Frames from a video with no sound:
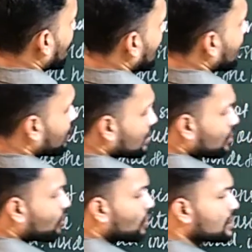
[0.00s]

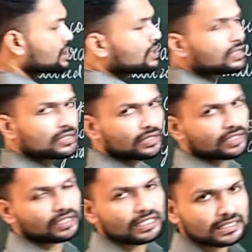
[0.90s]
and cause
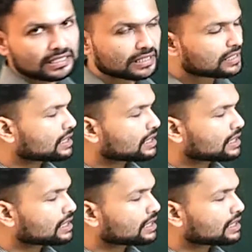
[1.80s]
certain diseases.